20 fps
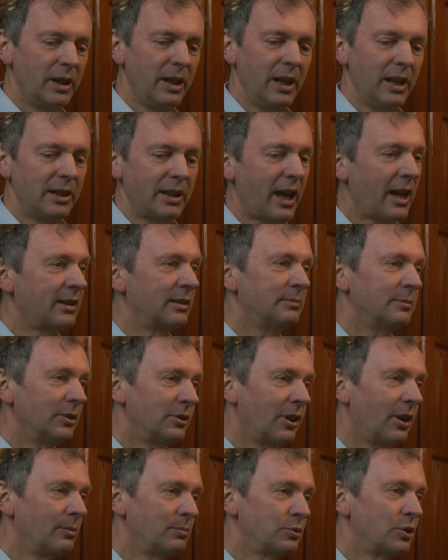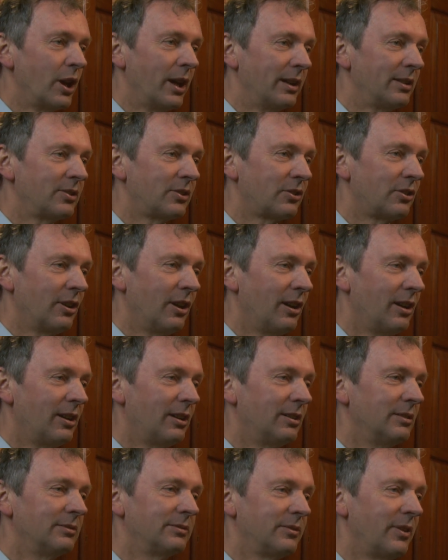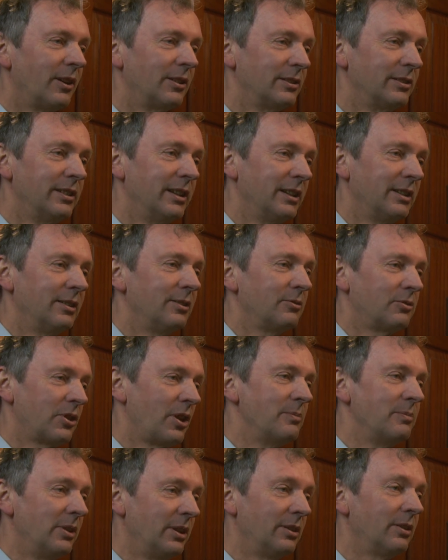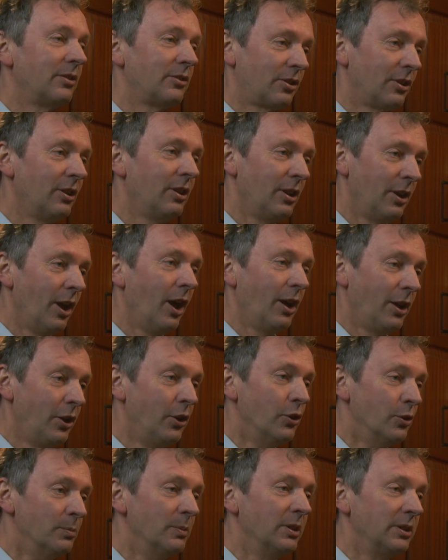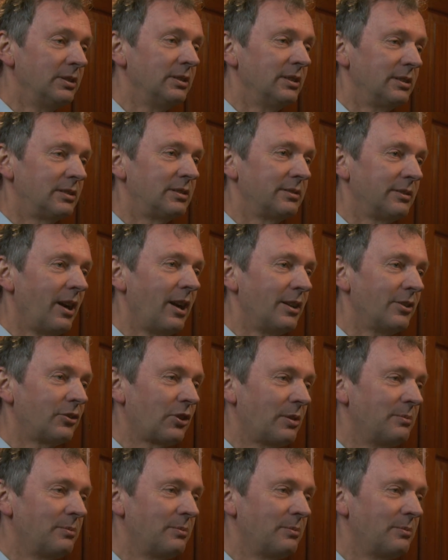inanimate objects are following something that's a, a human device.